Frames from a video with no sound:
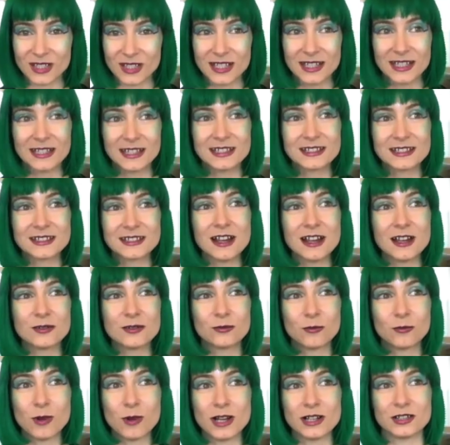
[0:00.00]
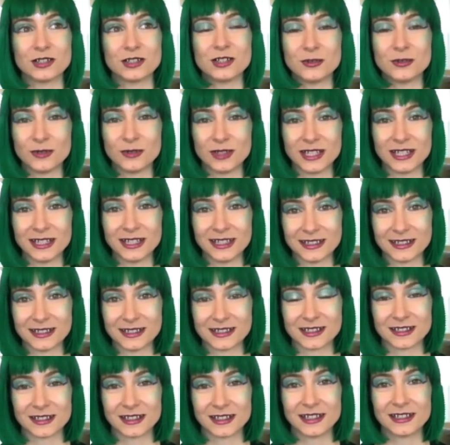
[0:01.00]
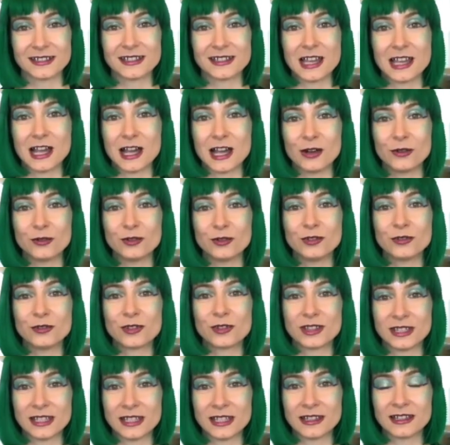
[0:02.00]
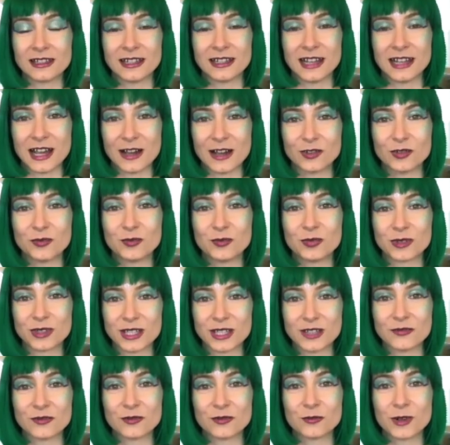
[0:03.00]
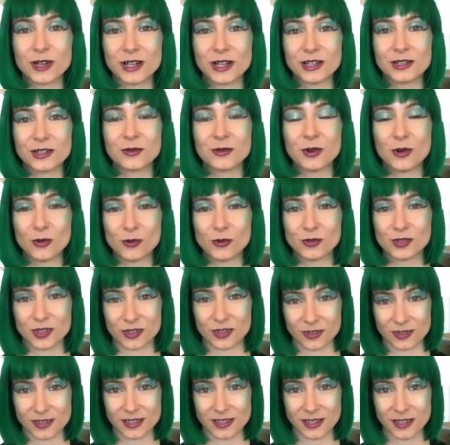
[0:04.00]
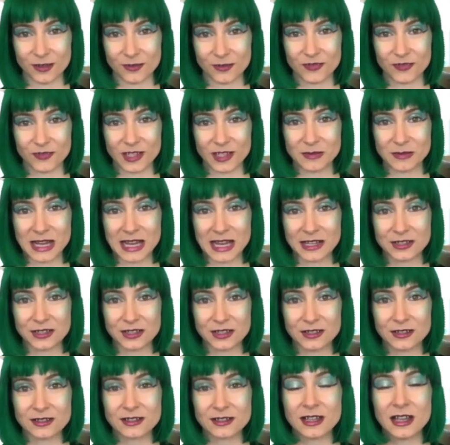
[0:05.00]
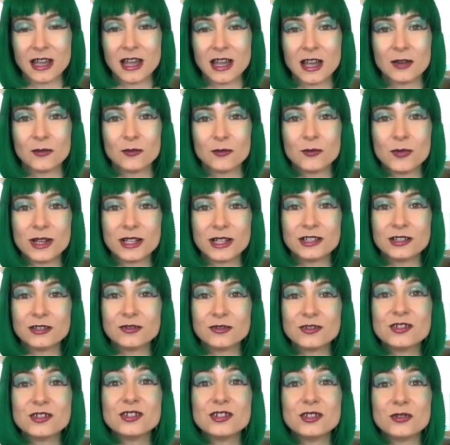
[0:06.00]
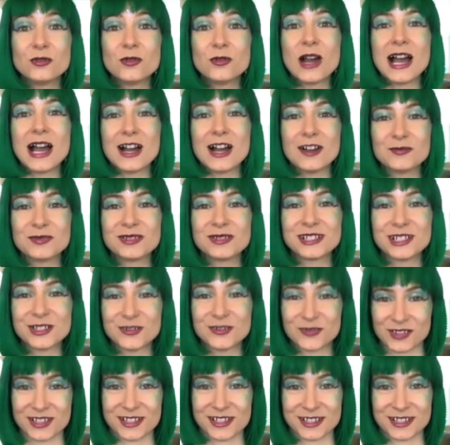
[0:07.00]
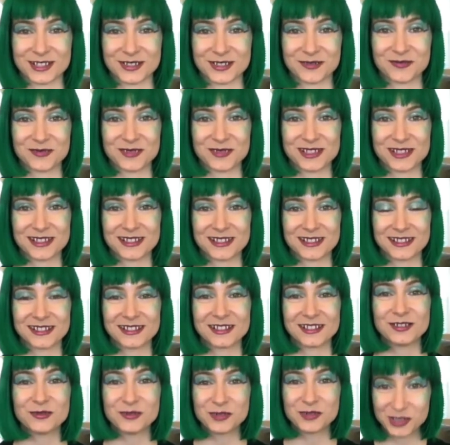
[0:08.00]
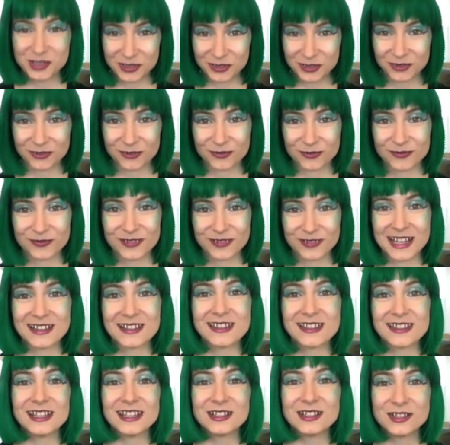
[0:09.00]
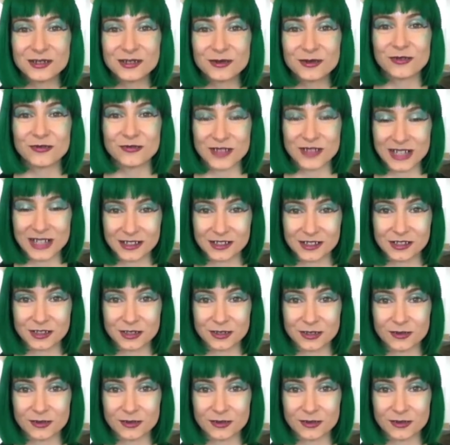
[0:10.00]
It is not what you eat. It is how you think and how you believe and where you hold yourself that matters. but you do have belief systems. You do. And they do affect you.